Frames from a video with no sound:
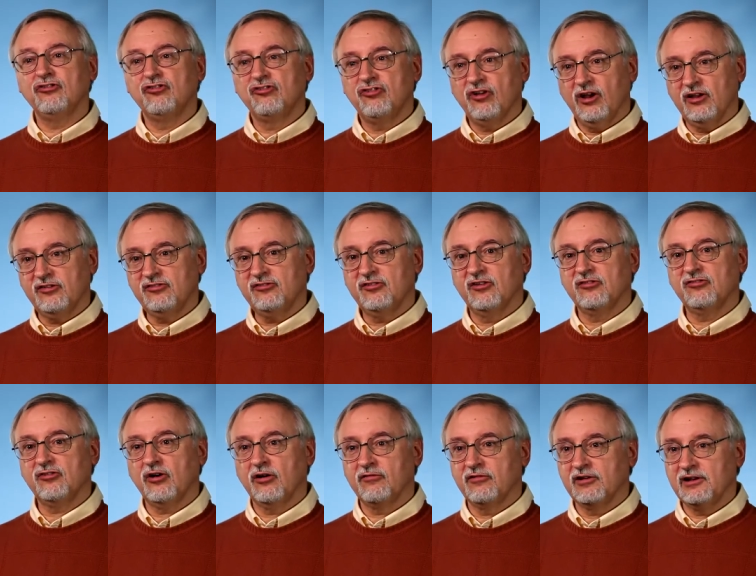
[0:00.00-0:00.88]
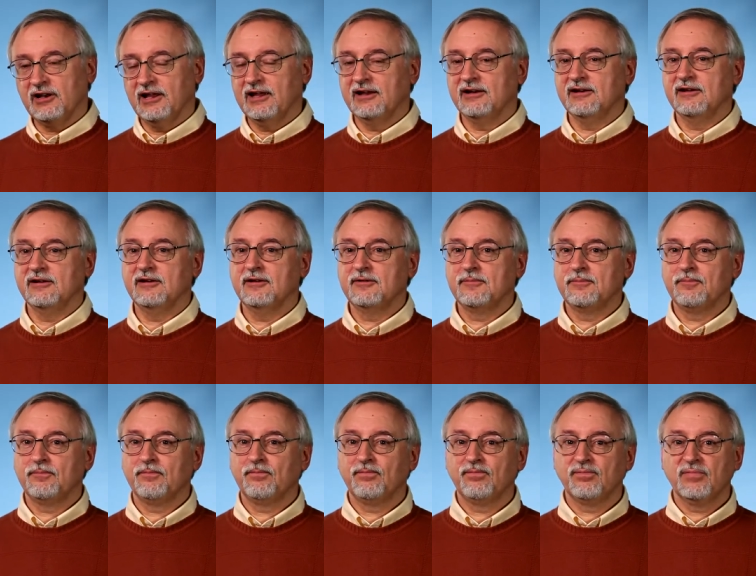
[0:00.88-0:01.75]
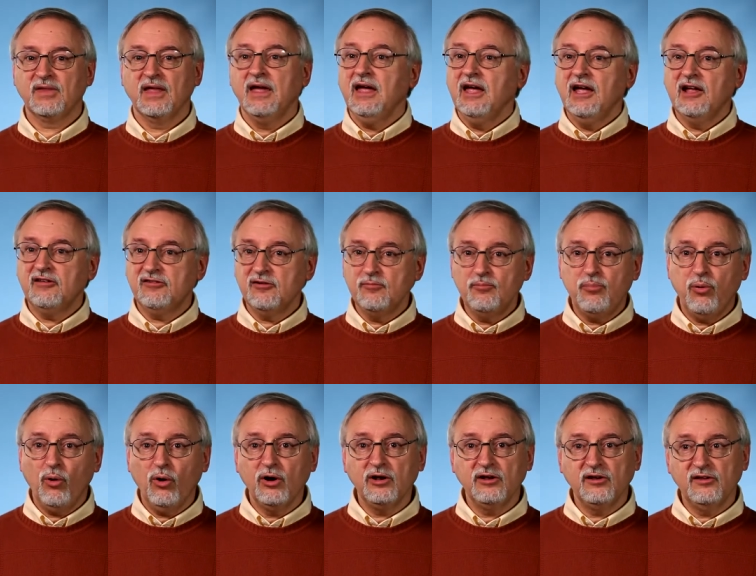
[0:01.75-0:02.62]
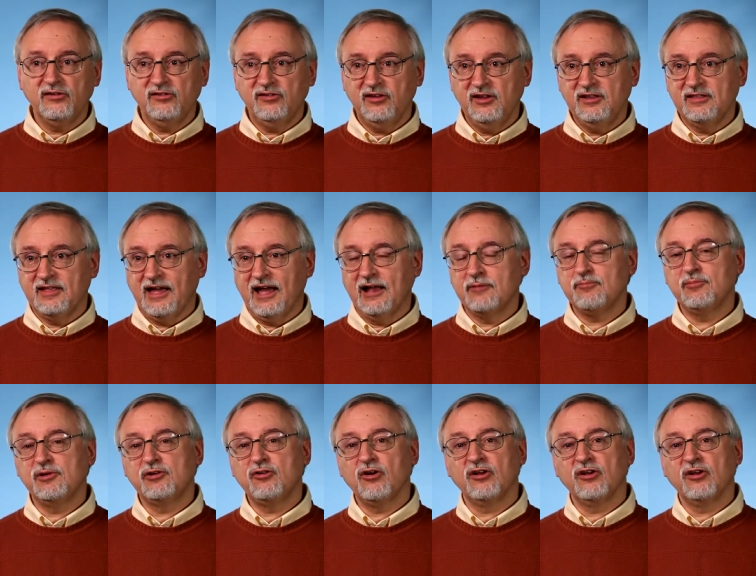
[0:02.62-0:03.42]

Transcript: and justice are related. It's important to see that,